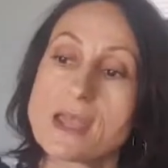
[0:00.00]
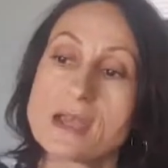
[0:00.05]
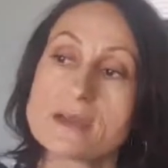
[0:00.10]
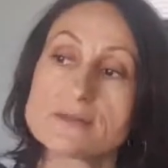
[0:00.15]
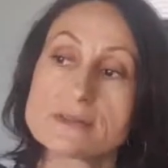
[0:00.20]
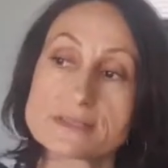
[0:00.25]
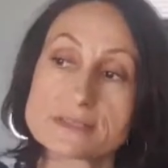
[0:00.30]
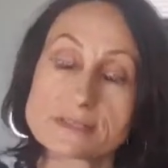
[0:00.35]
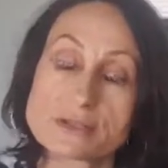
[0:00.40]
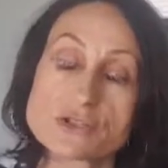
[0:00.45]

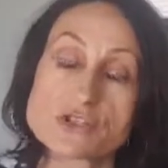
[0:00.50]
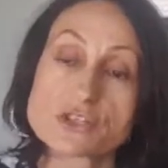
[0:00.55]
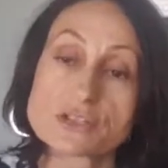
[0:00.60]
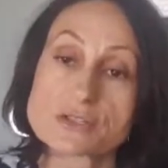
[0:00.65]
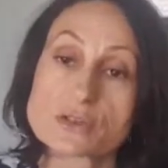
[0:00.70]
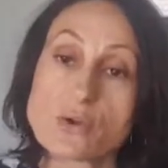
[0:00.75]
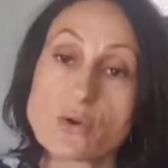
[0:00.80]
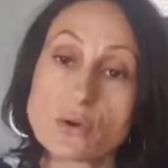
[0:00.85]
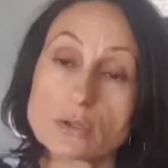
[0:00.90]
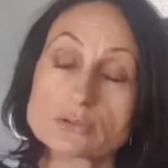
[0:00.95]
Research
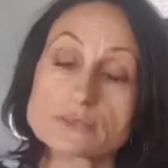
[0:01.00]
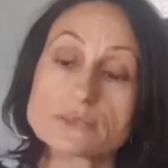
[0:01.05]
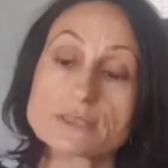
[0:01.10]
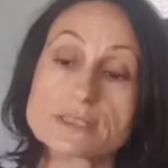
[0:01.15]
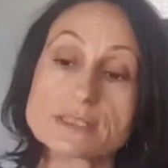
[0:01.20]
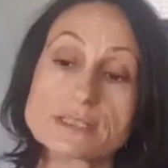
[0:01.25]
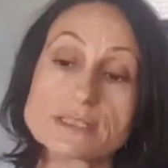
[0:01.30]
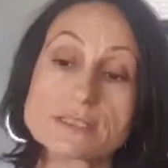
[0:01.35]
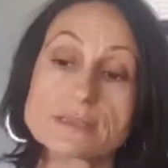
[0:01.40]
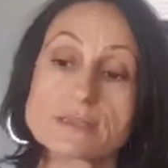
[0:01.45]
has
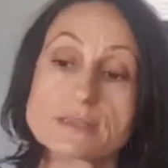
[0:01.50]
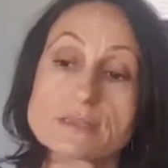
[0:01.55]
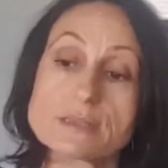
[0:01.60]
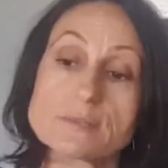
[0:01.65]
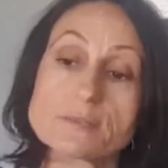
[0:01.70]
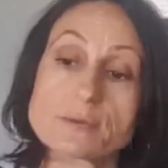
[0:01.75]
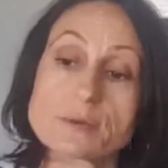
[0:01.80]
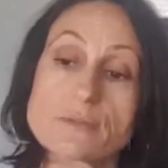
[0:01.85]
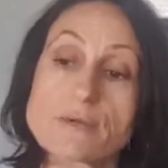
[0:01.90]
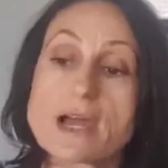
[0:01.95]
already
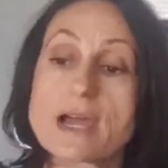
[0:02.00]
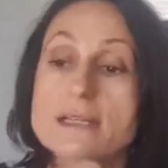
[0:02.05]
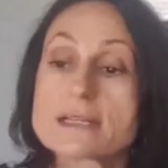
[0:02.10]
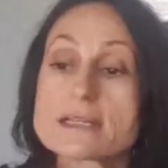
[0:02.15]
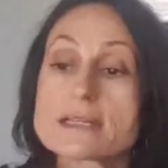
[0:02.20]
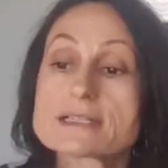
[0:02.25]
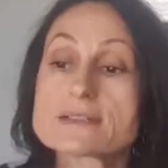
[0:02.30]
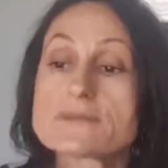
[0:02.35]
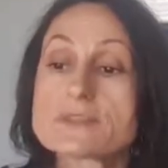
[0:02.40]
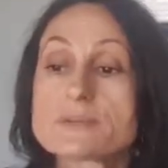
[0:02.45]

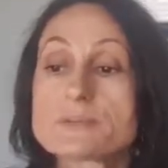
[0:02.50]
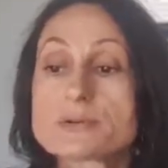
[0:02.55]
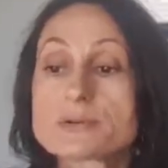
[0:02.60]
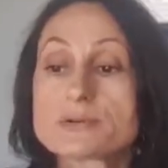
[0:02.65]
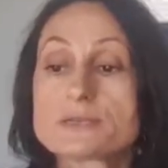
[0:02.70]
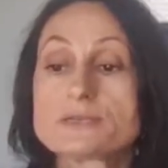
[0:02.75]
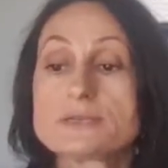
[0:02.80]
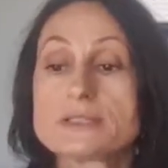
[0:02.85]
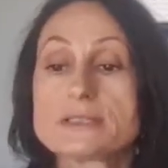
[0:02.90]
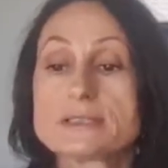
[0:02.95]
provided us with
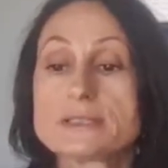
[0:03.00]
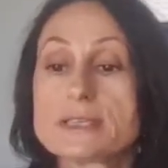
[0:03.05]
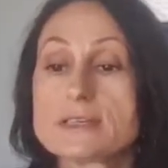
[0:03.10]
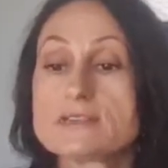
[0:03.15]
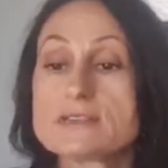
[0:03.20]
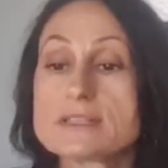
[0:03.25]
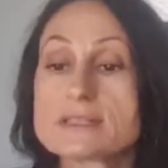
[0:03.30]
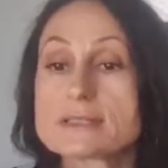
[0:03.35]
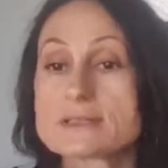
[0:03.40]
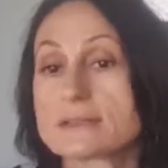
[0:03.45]
proof that
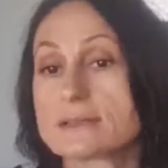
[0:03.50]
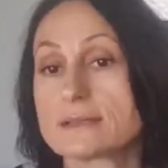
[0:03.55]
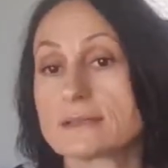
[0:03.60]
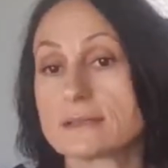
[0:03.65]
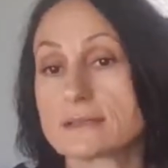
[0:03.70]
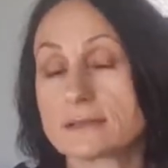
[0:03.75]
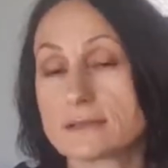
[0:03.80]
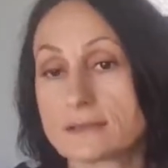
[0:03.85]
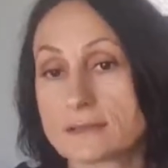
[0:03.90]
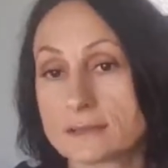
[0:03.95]
there is a
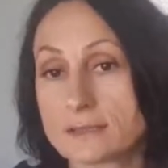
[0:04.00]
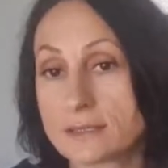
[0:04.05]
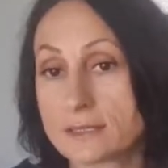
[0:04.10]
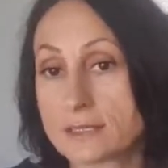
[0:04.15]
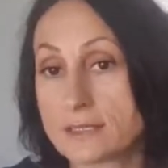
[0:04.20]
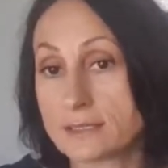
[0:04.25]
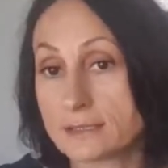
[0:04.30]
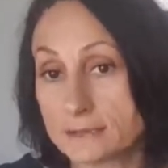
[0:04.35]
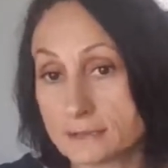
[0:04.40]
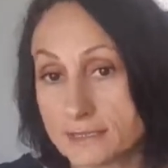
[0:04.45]

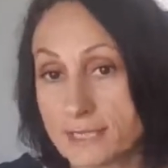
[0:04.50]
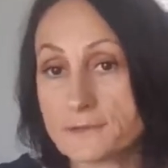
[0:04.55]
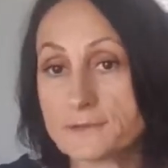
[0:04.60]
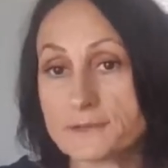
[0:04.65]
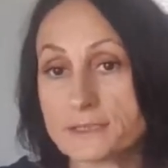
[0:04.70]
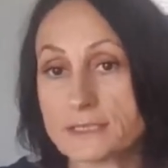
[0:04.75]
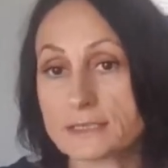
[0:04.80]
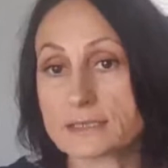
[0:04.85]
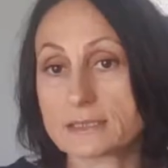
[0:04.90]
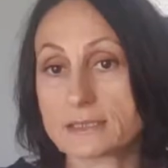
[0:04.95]

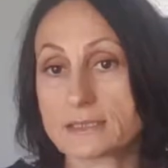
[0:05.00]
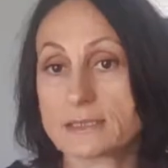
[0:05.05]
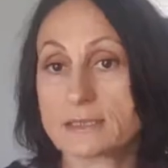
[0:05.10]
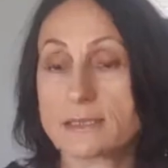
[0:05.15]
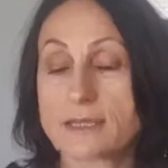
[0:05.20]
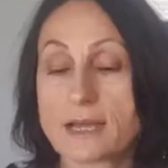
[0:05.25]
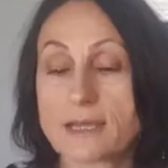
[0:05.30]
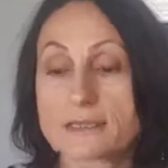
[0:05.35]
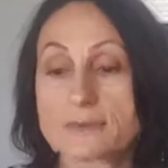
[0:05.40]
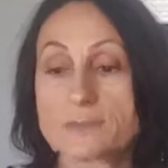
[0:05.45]
definitely
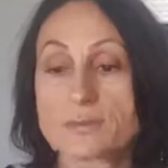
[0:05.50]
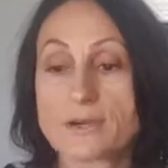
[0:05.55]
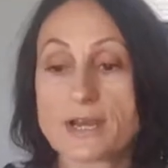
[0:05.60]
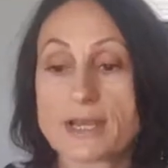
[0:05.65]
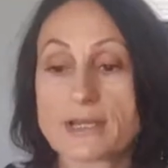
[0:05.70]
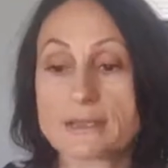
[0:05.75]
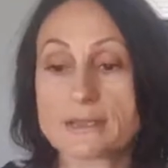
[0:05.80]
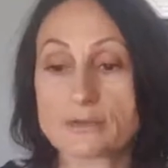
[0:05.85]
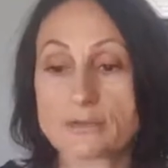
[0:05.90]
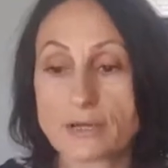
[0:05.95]

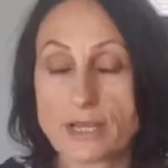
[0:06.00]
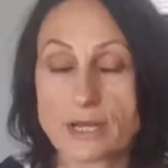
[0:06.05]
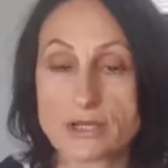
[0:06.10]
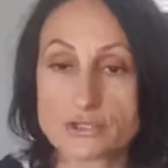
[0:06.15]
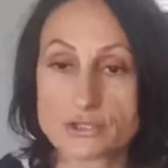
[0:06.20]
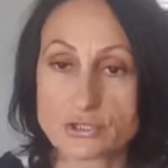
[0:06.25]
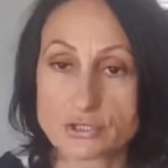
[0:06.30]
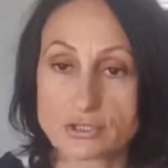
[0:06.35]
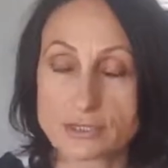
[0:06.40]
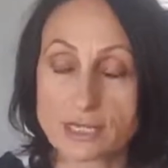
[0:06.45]
gut-brain
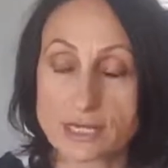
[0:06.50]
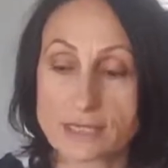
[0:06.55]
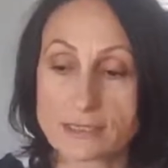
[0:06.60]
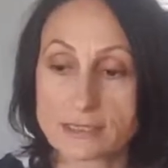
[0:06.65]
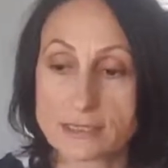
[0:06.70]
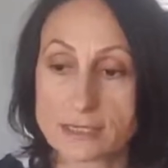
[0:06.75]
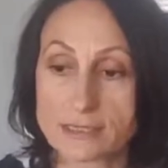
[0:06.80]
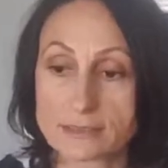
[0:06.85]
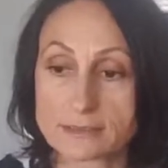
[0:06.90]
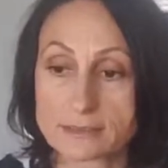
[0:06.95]
connection,
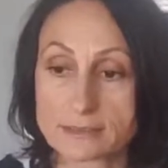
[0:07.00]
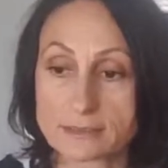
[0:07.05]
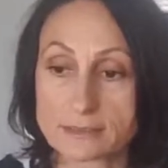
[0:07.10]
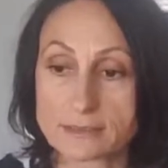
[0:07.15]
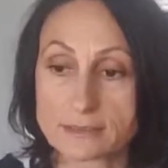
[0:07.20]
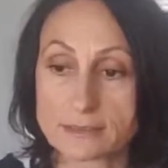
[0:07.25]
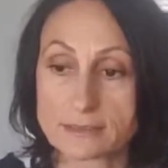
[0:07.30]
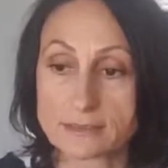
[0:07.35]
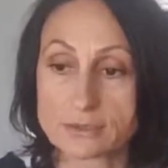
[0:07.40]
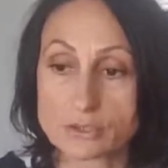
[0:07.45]
and that
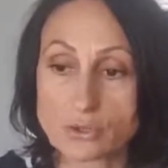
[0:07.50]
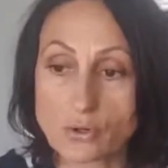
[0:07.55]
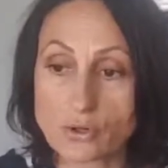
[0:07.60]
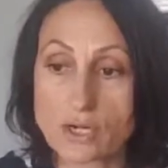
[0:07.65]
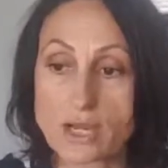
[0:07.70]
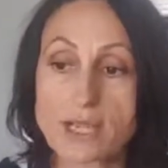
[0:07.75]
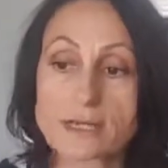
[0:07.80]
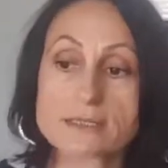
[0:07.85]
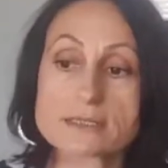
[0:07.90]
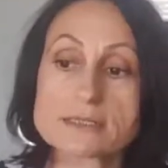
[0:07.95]
your
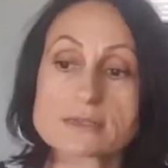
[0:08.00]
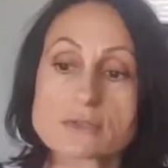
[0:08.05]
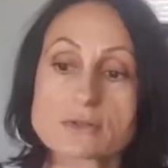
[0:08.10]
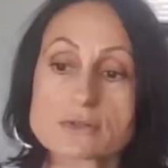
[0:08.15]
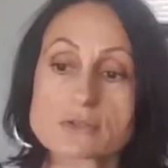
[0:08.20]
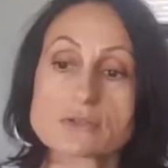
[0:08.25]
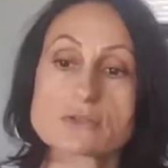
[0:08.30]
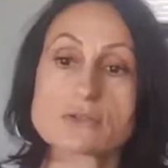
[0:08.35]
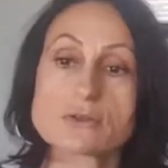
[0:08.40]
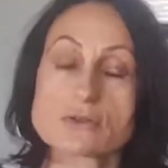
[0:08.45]
gut is
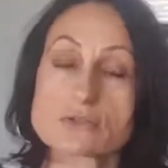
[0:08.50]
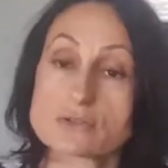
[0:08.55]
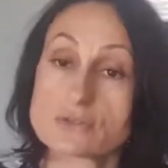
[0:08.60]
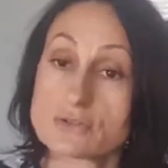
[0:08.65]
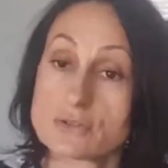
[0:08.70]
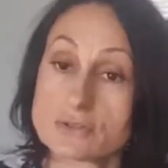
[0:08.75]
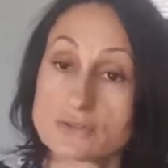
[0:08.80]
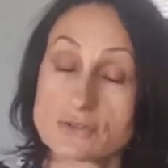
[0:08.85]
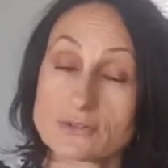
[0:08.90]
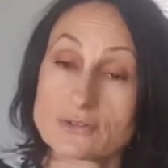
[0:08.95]
also
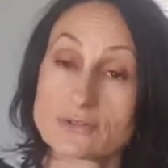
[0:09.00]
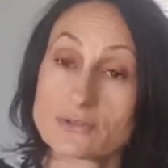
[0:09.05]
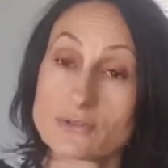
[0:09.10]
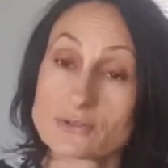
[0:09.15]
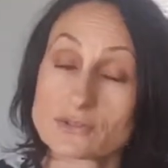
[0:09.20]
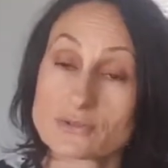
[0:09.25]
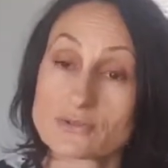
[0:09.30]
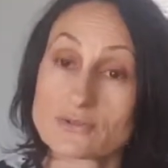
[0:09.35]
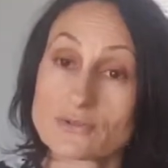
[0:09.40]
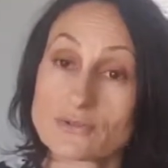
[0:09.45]

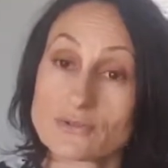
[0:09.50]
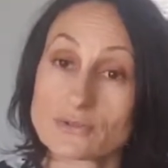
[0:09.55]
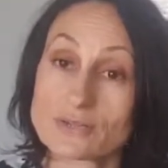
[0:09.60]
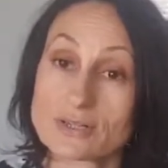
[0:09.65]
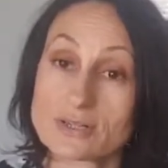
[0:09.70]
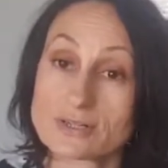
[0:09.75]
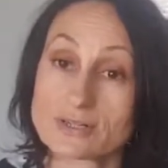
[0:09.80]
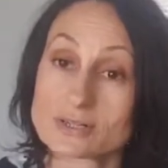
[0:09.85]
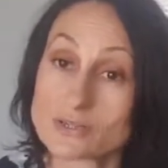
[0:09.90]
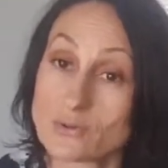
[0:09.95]
known
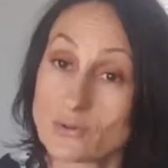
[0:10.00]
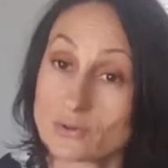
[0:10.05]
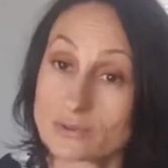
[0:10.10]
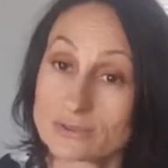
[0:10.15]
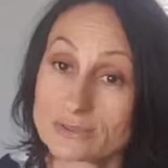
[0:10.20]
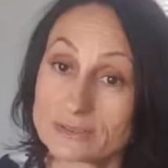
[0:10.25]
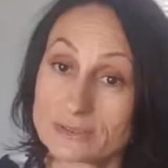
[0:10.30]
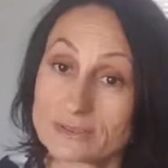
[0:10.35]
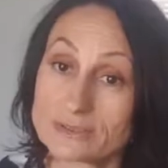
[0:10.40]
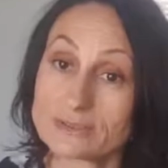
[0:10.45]
and is
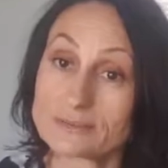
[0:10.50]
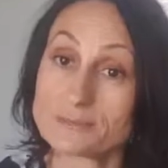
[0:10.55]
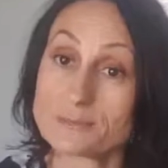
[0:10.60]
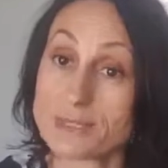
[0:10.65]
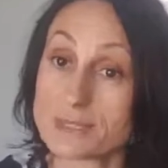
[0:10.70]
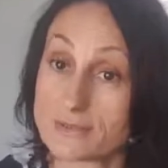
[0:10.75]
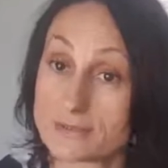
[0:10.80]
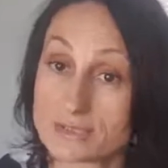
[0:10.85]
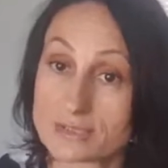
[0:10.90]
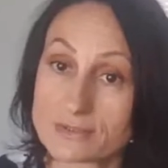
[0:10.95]
called
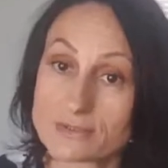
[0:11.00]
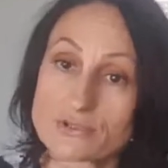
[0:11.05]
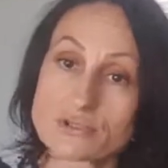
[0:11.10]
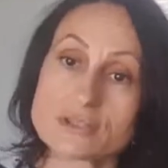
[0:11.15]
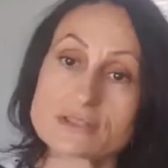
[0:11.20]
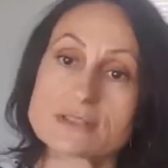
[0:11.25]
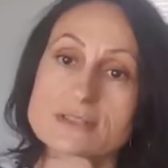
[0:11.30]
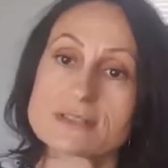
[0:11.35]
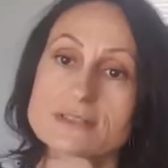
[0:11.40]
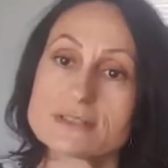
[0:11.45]
by
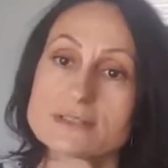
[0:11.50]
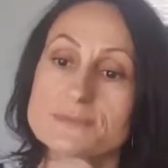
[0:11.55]
researchers